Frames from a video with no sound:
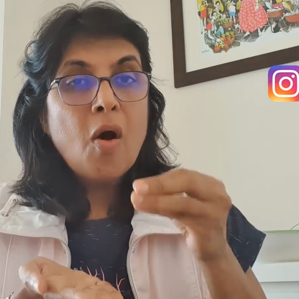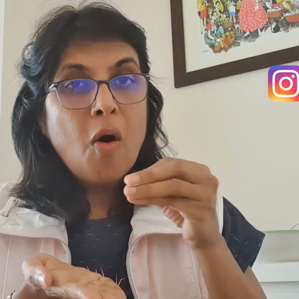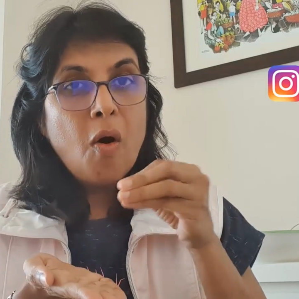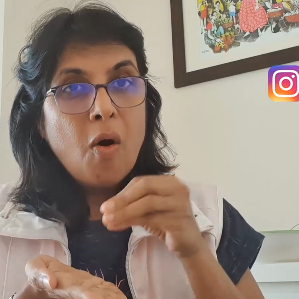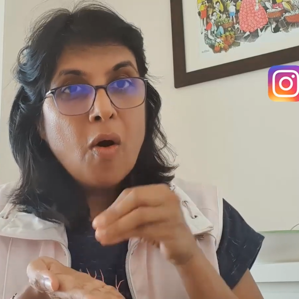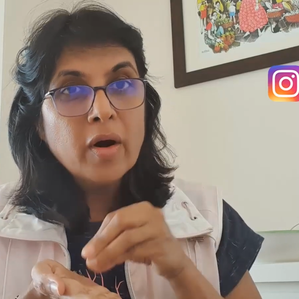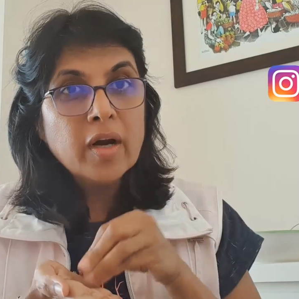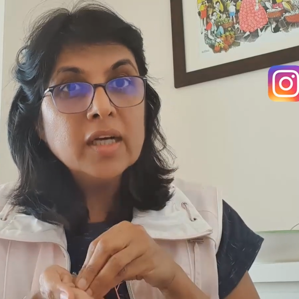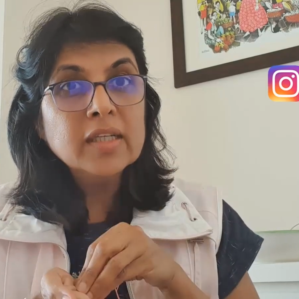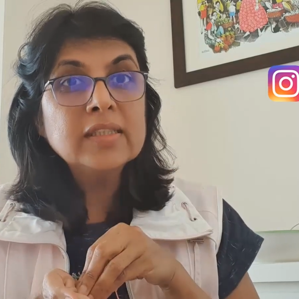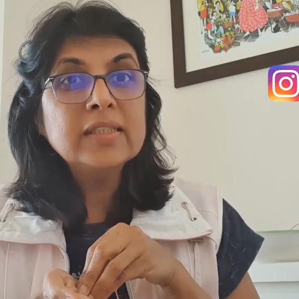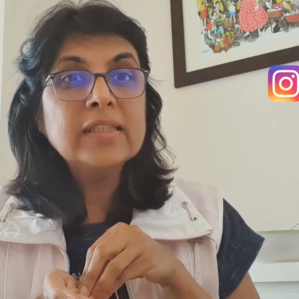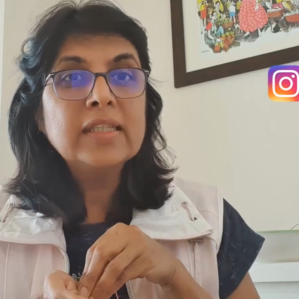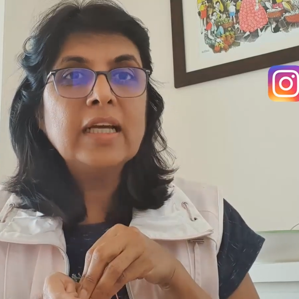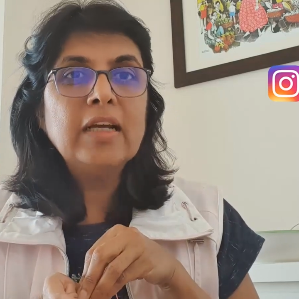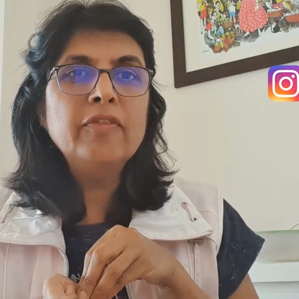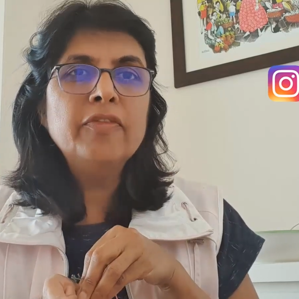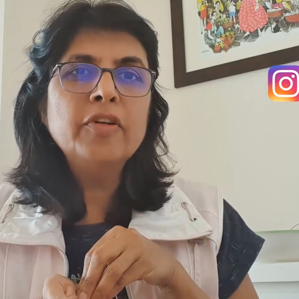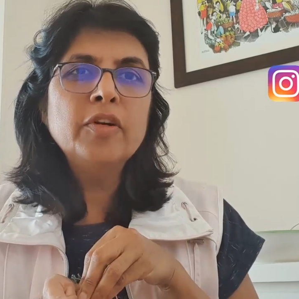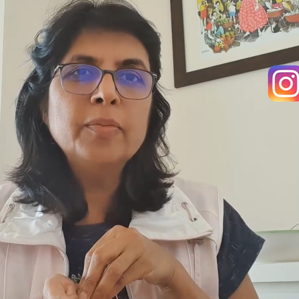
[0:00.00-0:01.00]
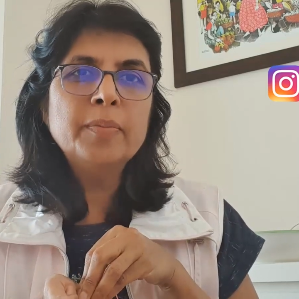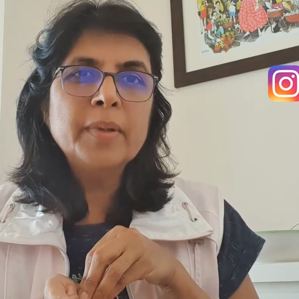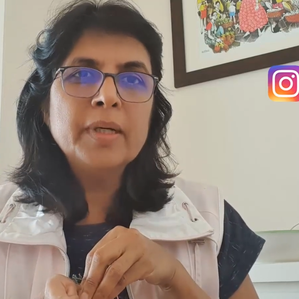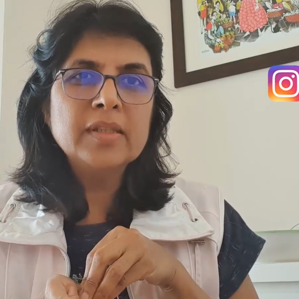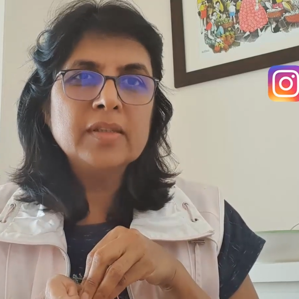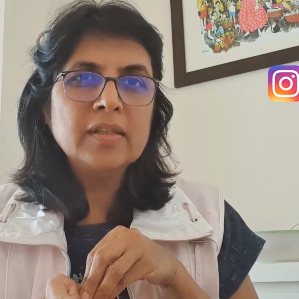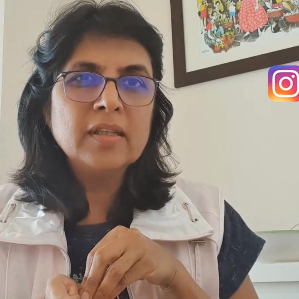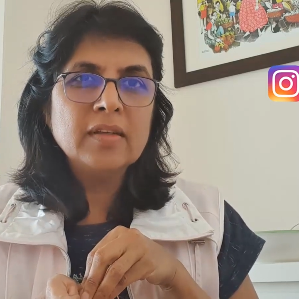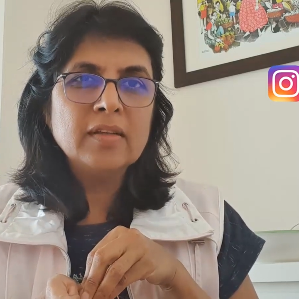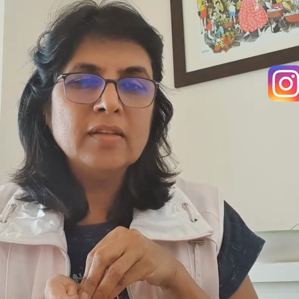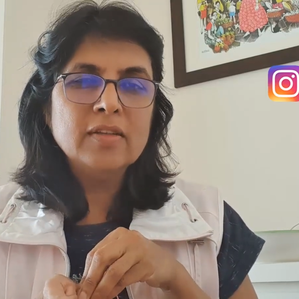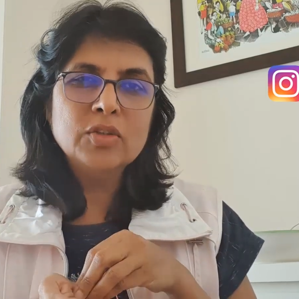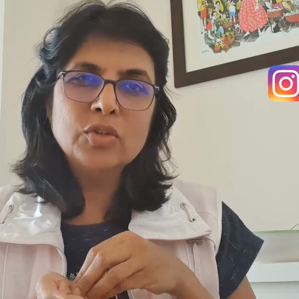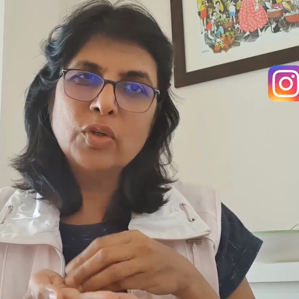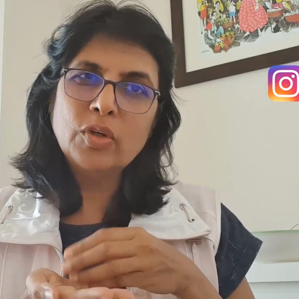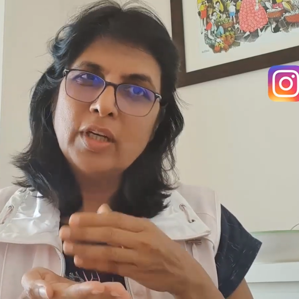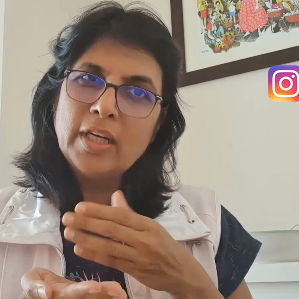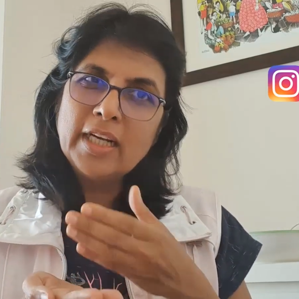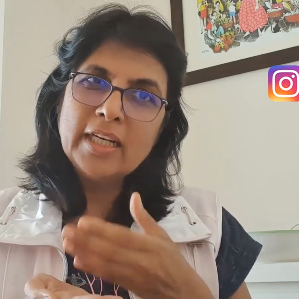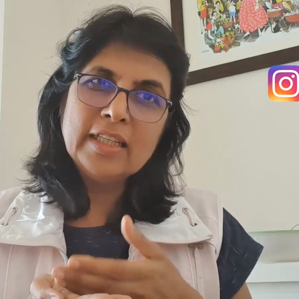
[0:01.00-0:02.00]
or a skillful person
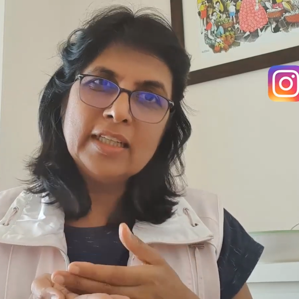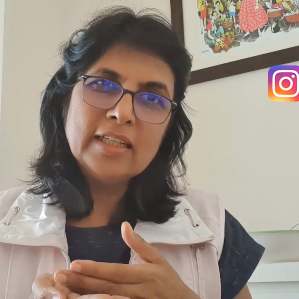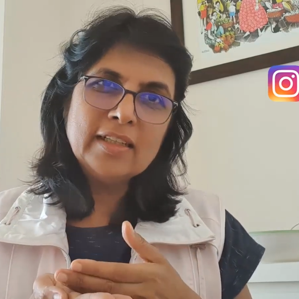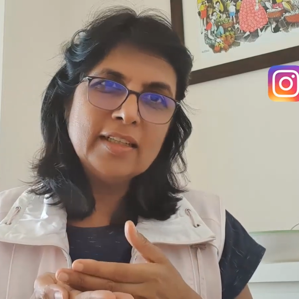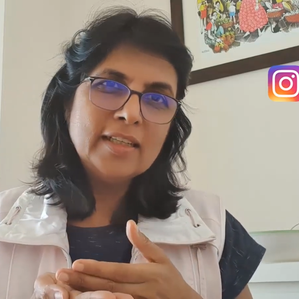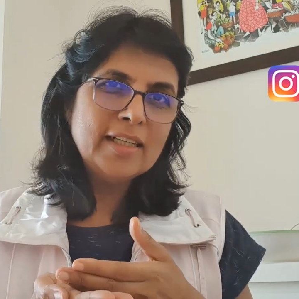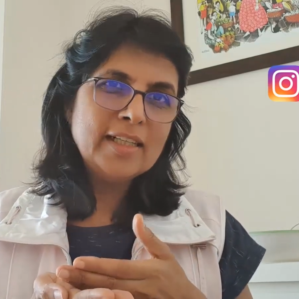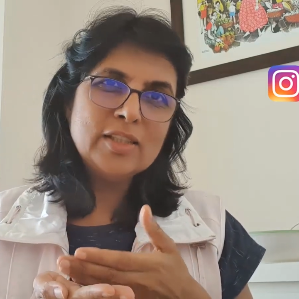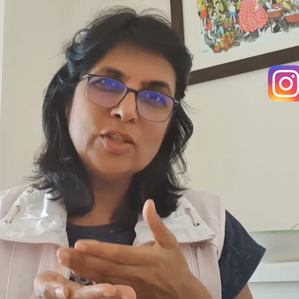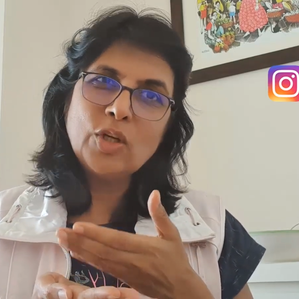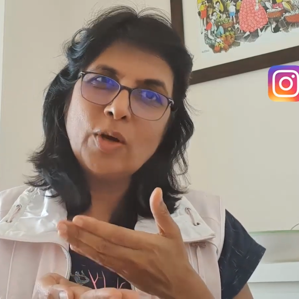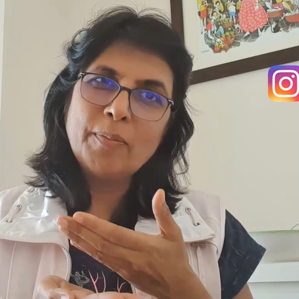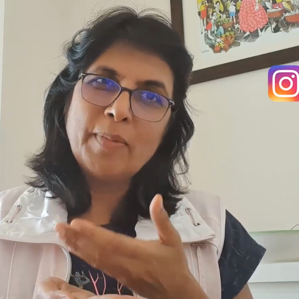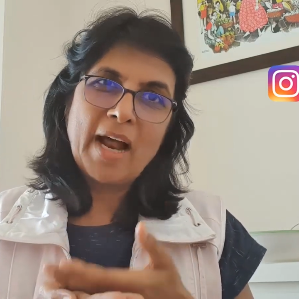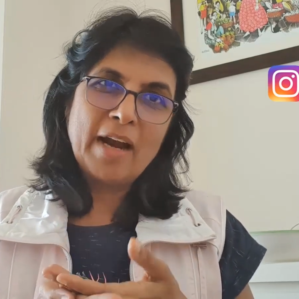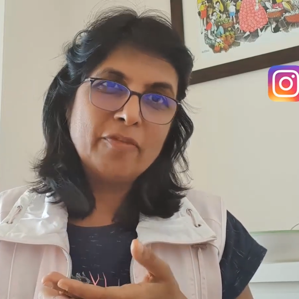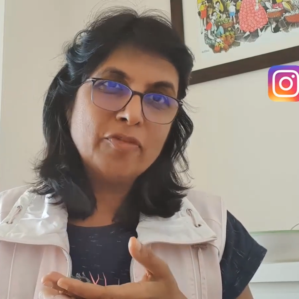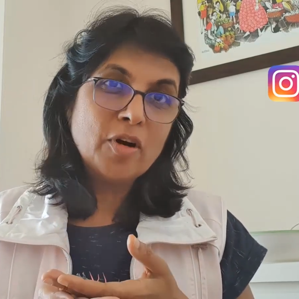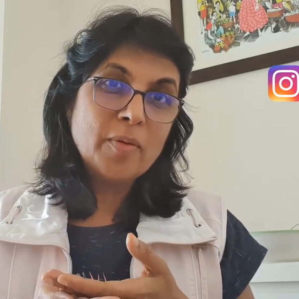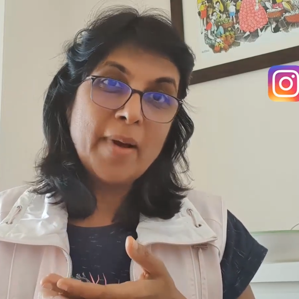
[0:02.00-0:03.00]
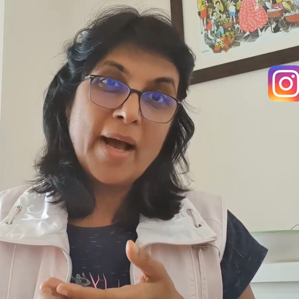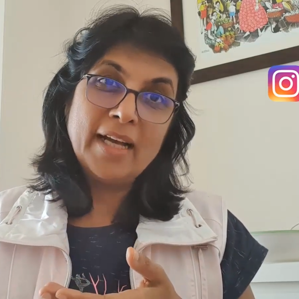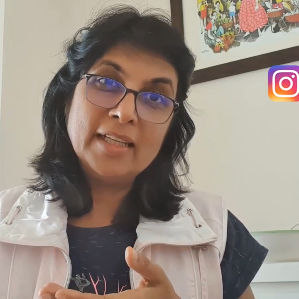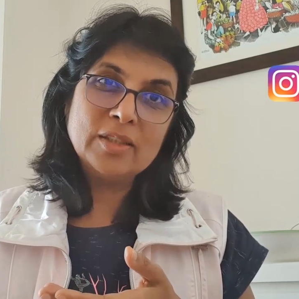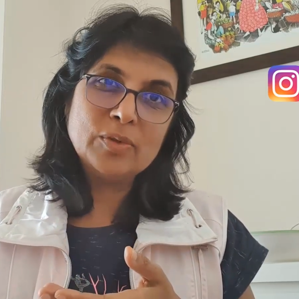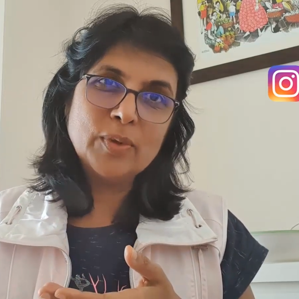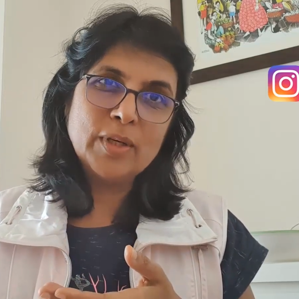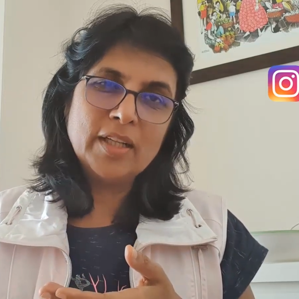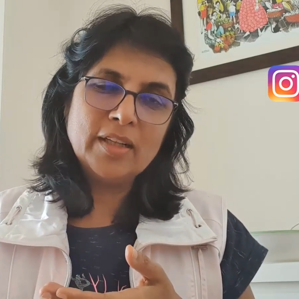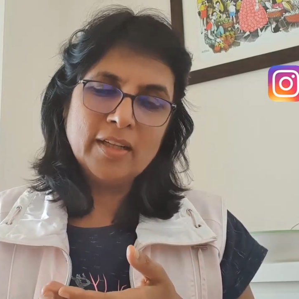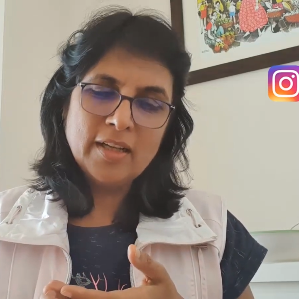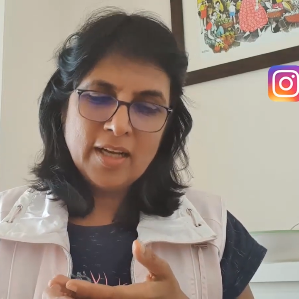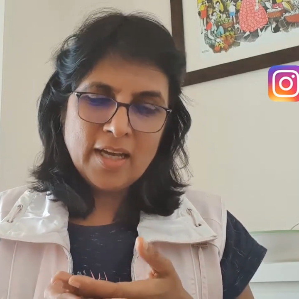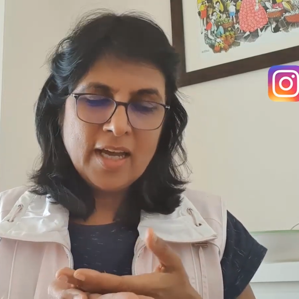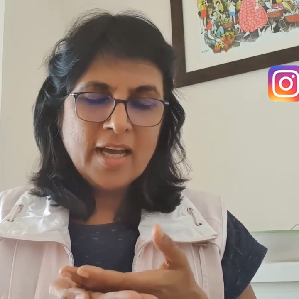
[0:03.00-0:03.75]
so linkedin is your platform as well